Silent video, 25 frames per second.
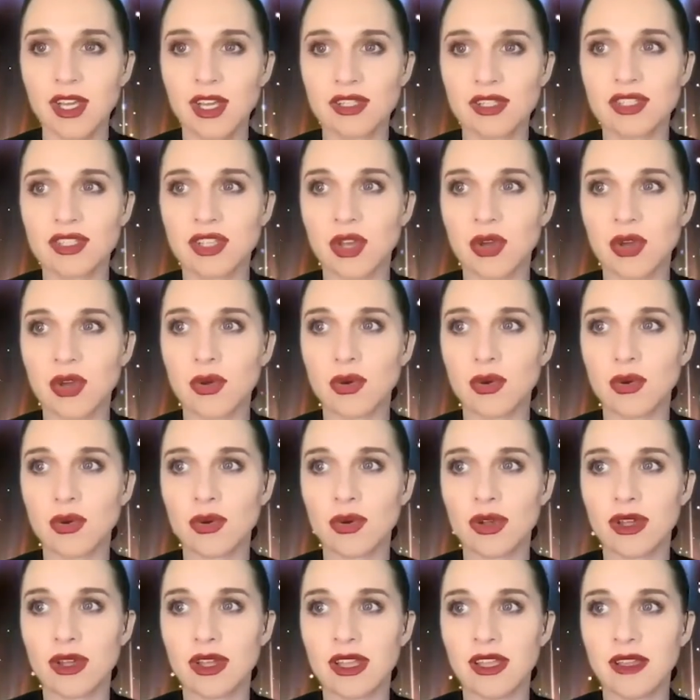
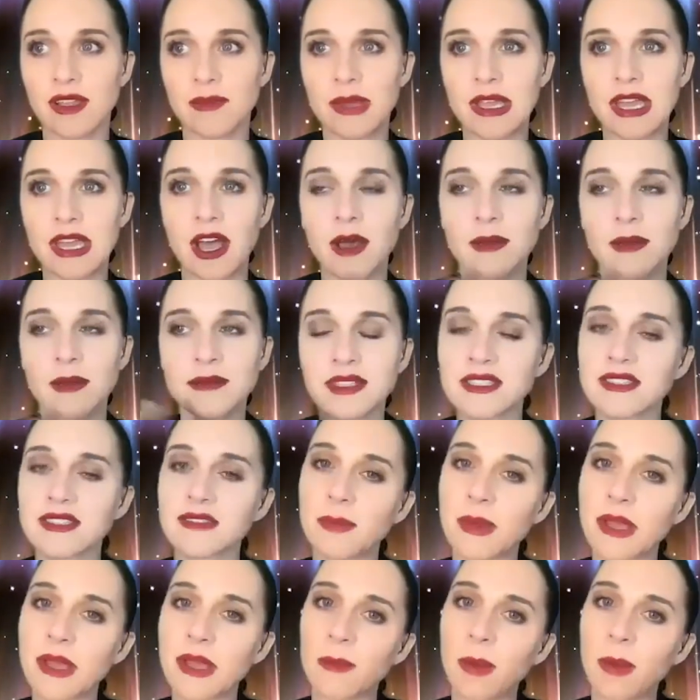So it becomes this
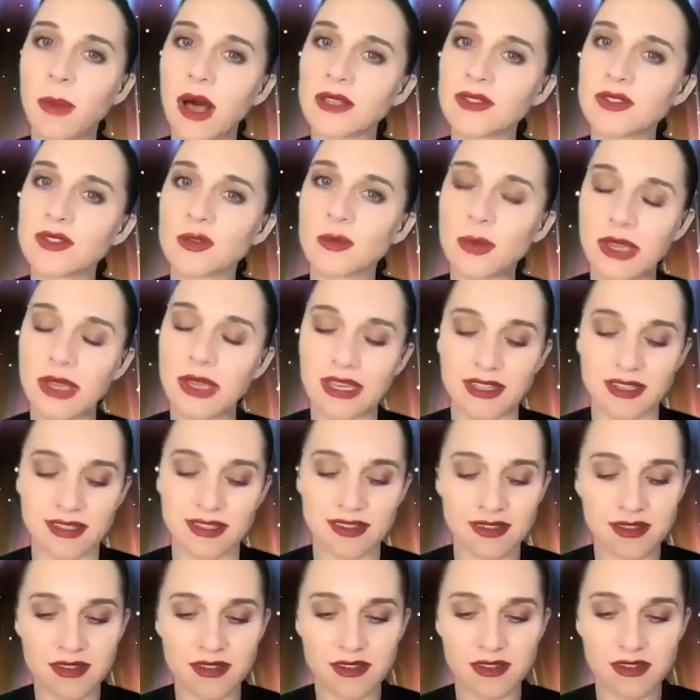big puzzle
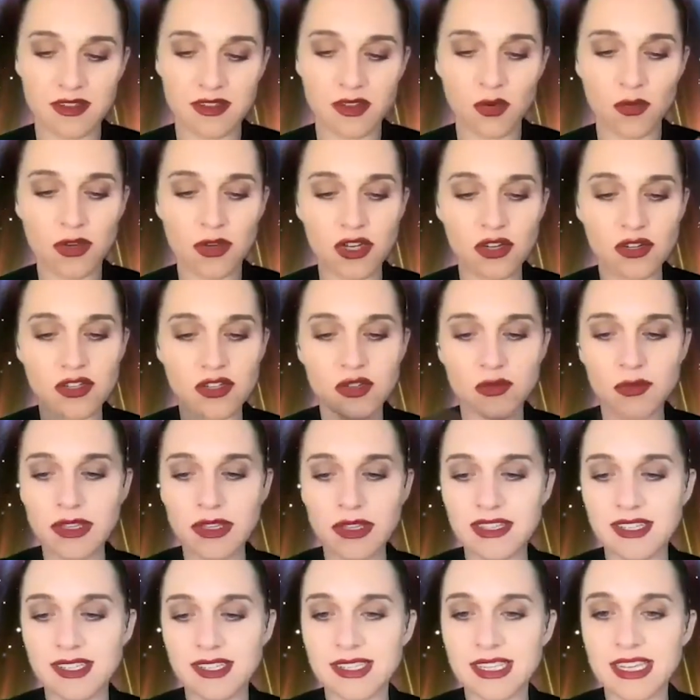piece. So when you're doing
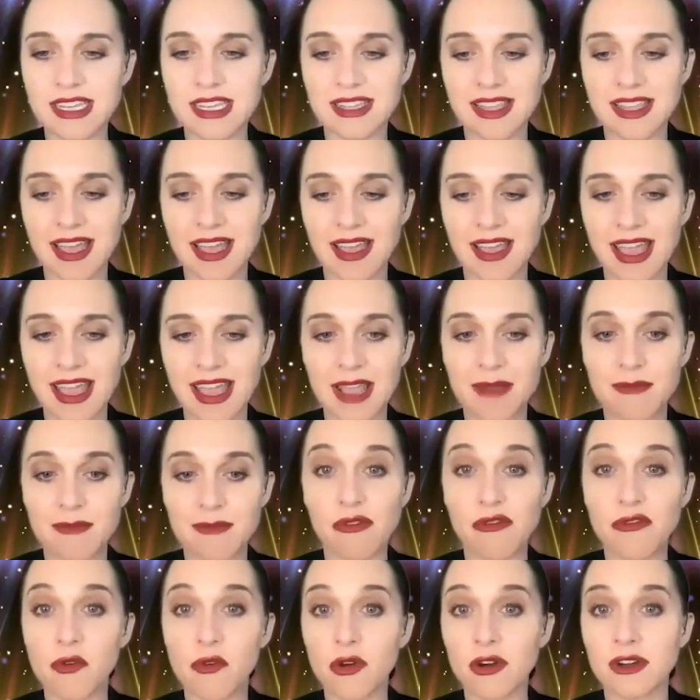the scene that came
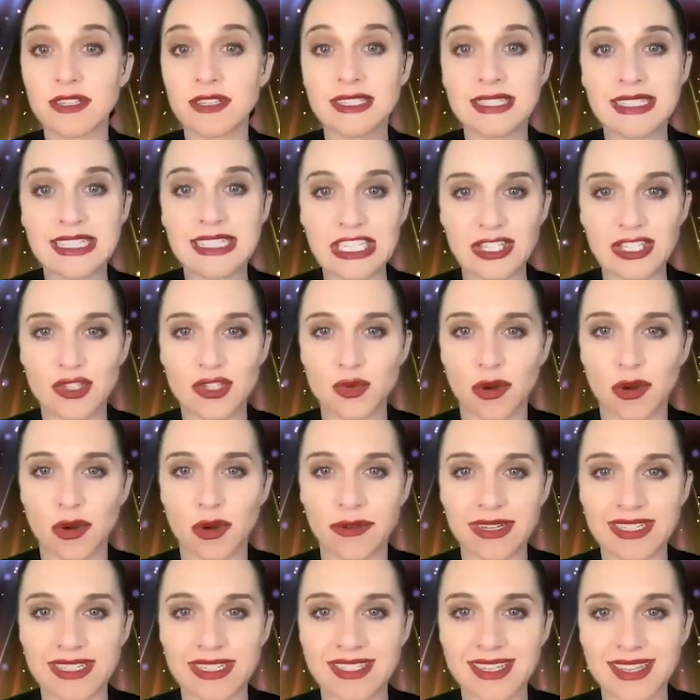before a scene you
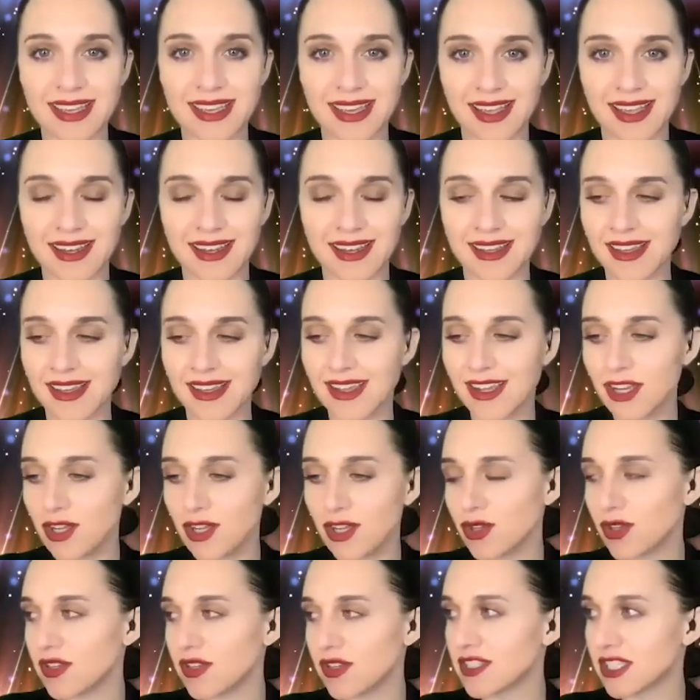already did,
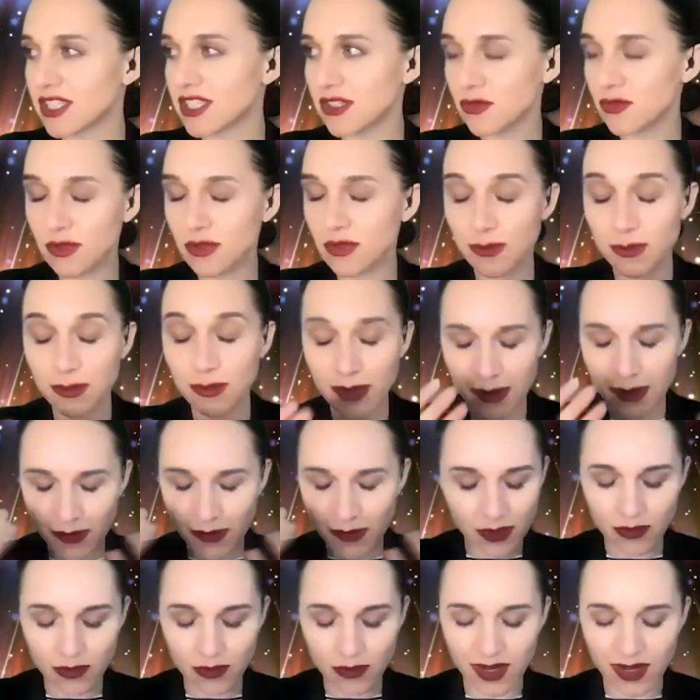you have to
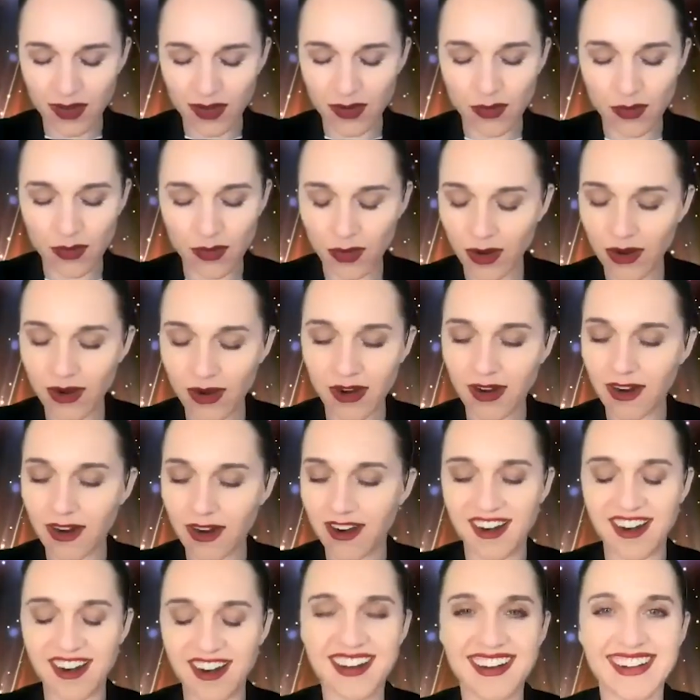remember where you
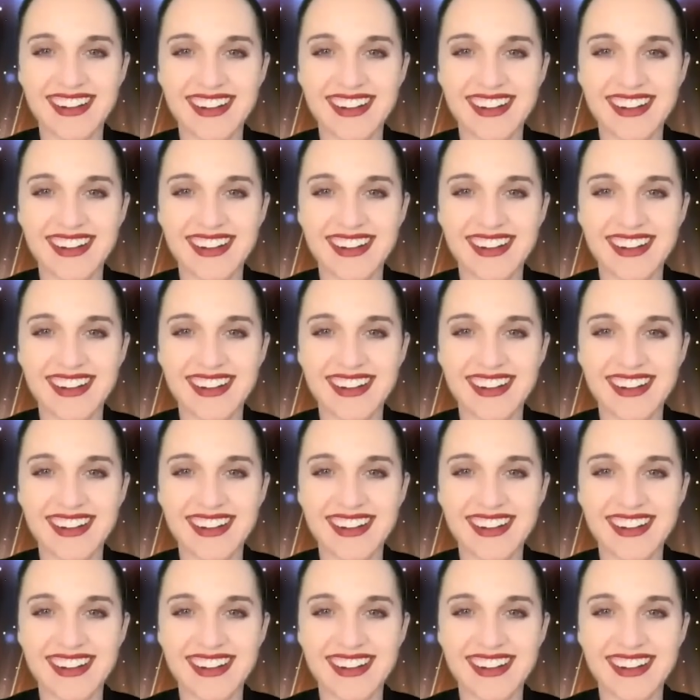were